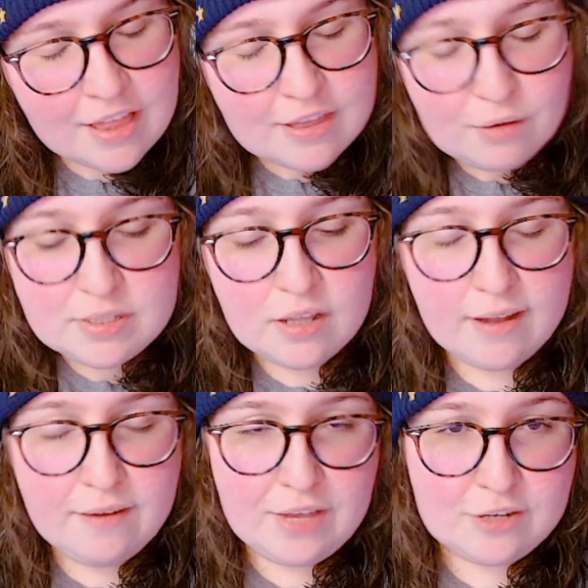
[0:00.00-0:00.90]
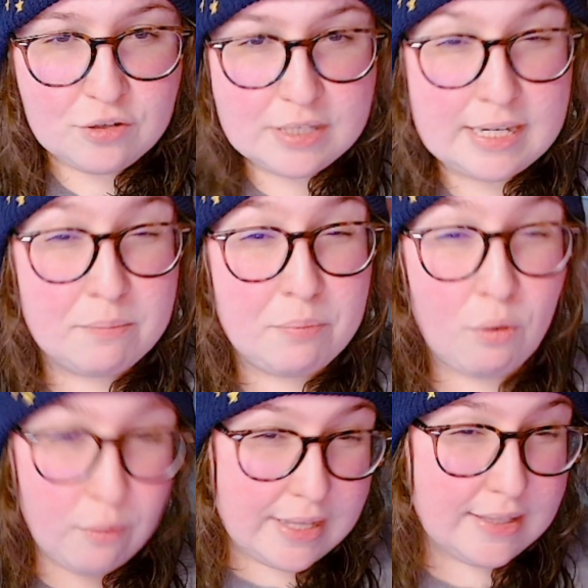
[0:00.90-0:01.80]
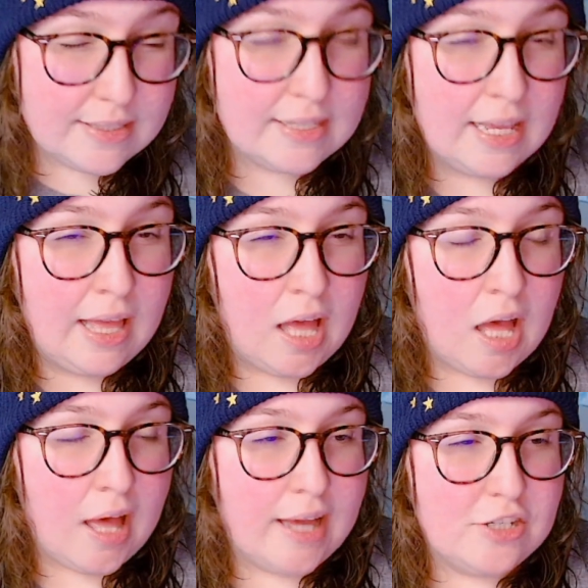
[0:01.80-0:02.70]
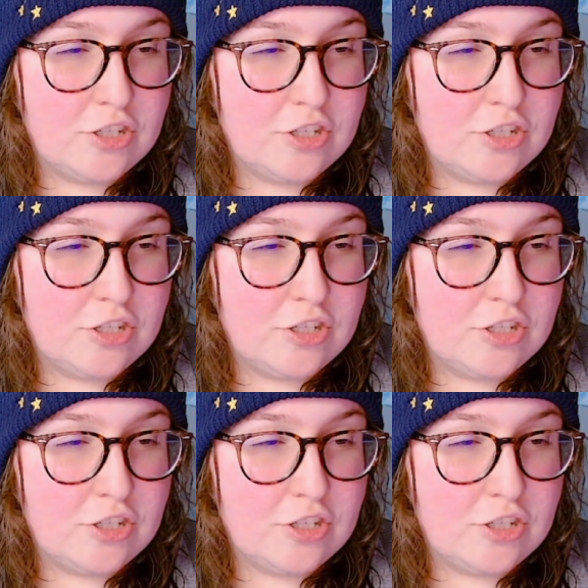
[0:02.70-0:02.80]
There was a lot of interesting points. I